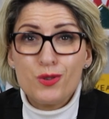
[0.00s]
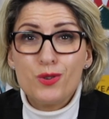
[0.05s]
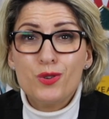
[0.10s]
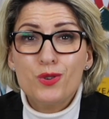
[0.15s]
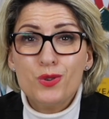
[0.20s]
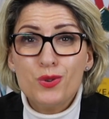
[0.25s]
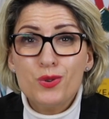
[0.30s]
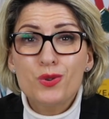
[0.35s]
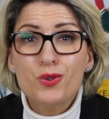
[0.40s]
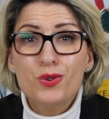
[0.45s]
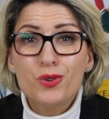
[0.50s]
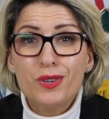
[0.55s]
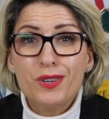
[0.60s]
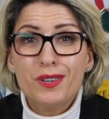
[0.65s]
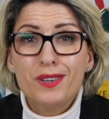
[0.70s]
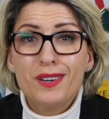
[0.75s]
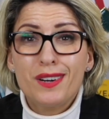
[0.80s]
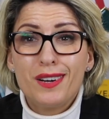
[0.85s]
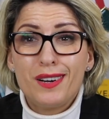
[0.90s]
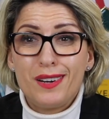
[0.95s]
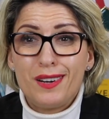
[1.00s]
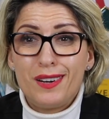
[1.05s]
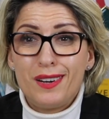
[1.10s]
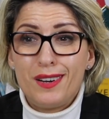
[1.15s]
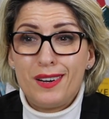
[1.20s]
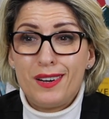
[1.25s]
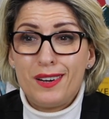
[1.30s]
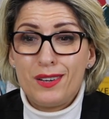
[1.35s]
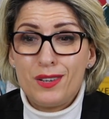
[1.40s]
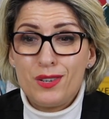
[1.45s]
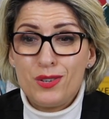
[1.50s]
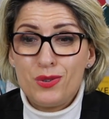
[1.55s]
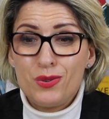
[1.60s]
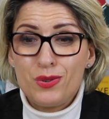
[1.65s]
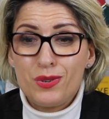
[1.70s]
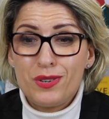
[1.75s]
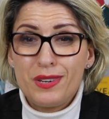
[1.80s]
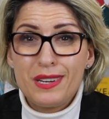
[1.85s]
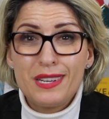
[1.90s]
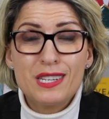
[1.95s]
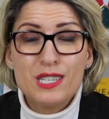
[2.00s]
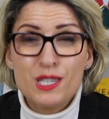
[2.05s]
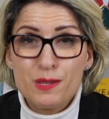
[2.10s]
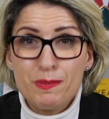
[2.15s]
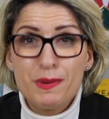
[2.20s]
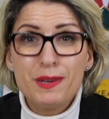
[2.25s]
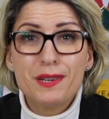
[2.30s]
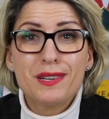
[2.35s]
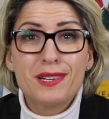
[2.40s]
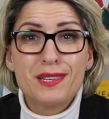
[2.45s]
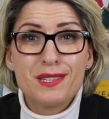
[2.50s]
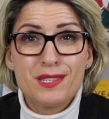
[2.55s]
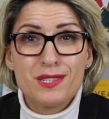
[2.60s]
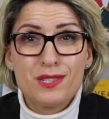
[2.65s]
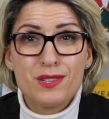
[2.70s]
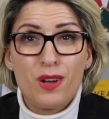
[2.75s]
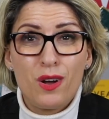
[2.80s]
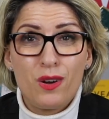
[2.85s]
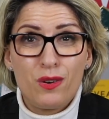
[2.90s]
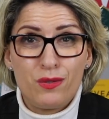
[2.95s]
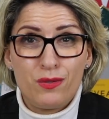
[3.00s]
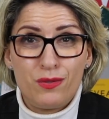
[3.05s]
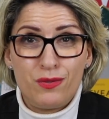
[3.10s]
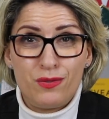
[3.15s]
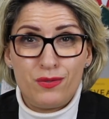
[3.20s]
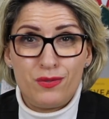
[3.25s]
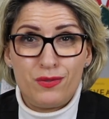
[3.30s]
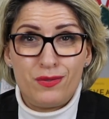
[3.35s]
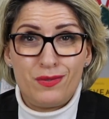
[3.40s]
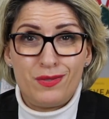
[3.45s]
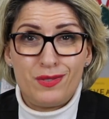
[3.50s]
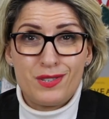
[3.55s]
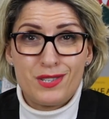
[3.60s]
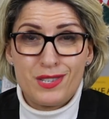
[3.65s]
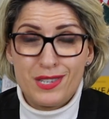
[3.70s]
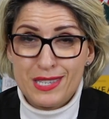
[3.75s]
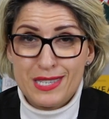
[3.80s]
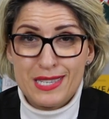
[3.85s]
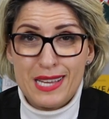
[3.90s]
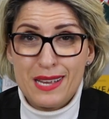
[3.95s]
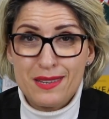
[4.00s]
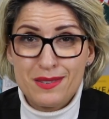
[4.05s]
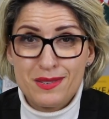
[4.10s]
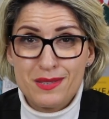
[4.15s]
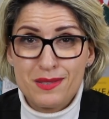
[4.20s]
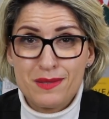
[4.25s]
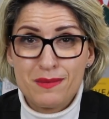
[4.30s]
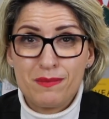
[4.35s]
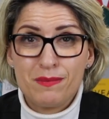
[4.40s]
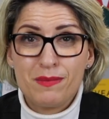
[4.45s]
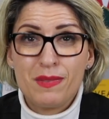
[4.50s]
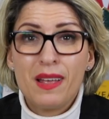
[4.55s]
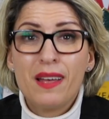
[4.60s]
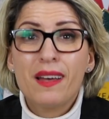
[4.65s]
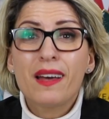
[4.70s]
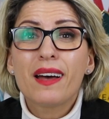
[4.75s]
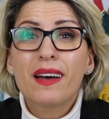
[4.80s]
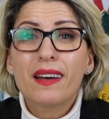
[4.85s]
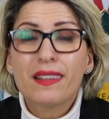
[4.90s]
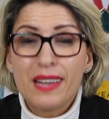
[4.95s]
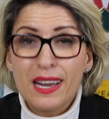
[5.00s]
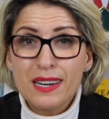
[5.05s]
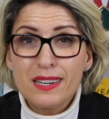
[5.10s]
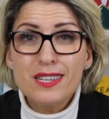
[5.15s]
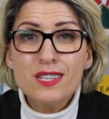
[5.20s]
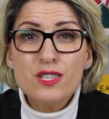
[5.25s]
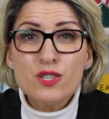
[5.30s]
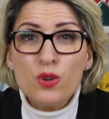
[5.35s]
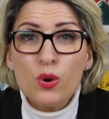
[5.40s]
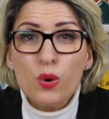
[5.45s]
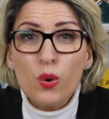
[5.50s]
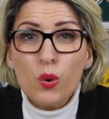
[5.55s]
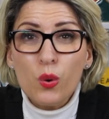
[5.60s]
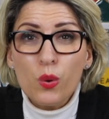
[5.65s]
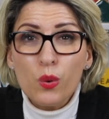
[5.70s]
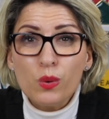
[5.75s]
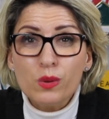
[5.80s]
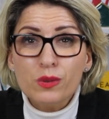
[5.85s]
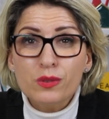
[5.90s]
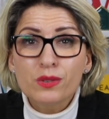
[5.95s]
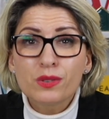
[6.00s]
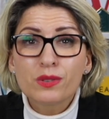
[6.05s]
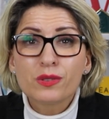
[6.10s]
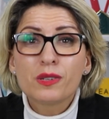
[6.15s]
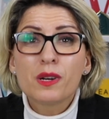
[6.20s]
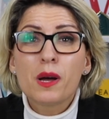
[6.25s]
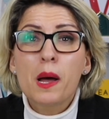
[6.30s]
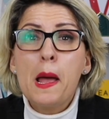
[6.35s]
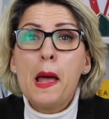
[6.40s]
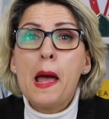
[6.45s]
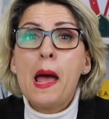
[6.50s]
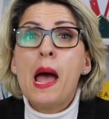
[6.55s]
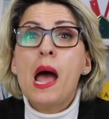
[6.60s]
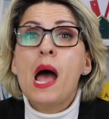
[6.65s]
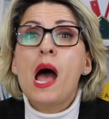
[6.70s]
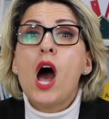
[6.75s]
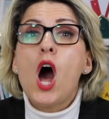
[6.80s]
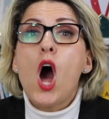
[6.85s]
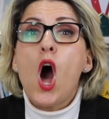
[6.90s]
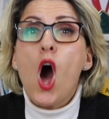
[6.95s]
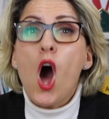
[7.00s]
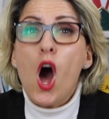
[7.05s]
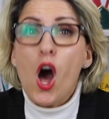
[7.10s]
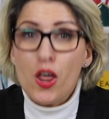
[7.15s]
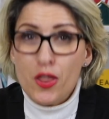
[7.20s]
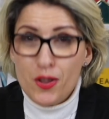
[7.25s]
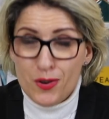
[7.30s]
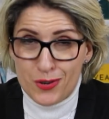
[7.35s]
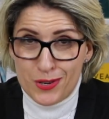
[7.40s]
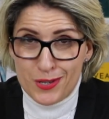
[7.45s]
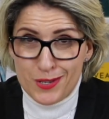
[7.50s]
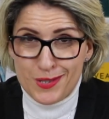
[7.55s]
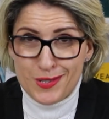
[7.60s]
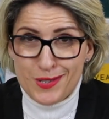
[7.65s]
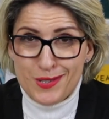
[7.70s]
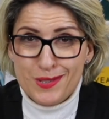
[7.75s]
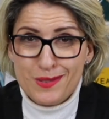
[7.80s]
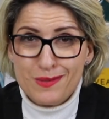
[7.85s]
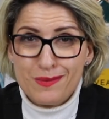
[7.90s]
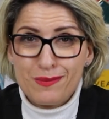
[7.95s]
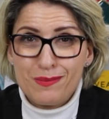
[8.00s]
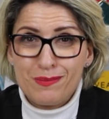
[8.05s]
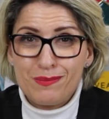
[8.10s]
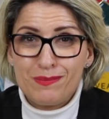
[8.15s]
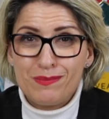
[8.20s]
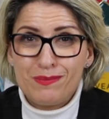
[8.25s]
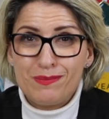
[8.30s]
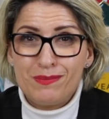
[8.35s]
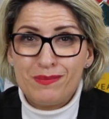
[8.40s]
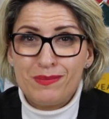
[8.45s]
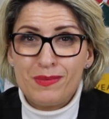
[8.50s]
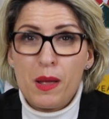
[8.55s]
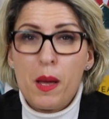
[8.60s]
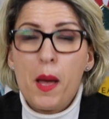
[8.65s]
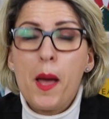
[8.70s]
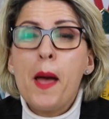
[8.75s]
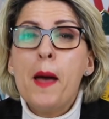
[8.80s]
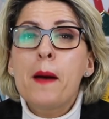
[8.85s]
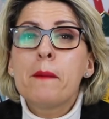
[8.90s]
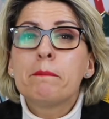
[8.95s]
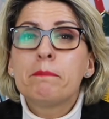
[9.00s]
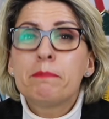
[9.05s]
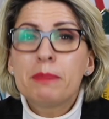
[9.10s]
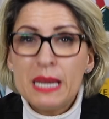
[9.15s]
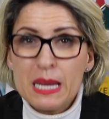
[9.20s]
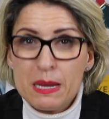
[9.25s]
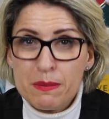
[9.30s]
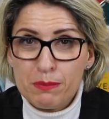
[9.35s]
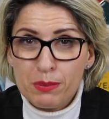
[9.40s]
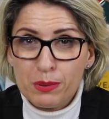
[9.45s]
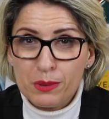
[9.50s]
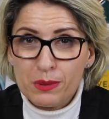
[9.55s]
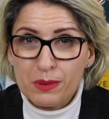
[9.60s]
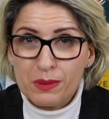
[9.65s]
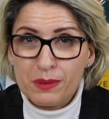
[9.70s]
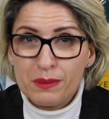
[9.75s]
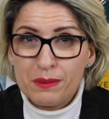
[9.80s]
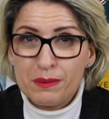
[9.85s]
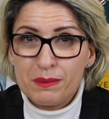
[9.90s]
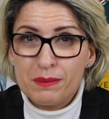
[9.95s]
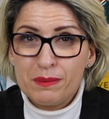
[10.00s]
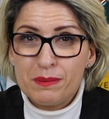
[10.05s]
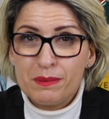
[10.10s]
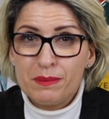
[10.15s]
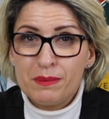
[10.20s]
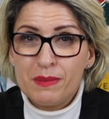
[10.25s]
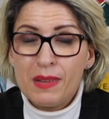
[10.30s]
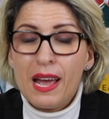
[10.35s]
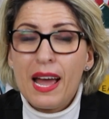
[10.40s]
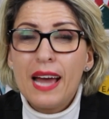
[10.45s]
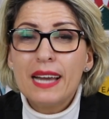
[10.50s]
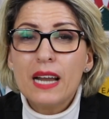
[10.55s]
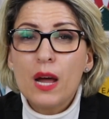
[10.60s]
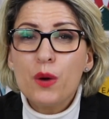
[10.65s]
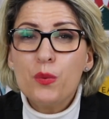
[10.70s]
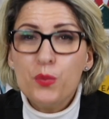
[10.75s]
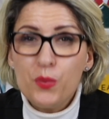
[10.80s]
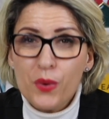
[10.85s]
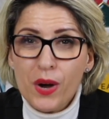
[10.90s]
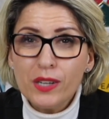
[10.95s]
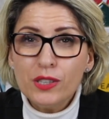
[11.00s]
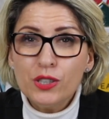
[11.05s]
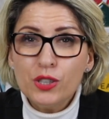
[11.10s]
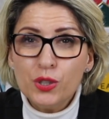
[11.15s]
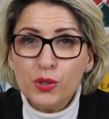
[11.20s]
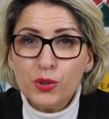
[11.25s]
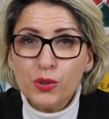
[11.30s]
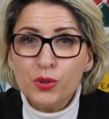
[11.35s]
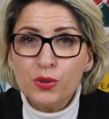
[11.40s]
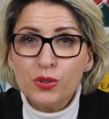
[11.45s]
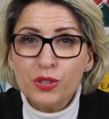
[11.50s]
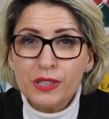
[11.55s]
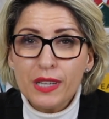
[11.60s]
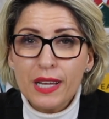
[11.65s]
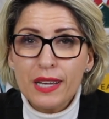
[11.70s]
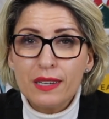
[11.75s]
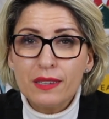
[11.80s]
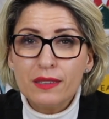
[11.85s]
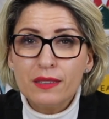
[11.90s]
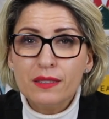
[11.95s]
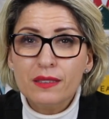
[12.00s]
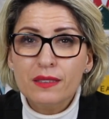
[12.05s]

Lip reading: your experience of success. That is called others, people. And I want you to think,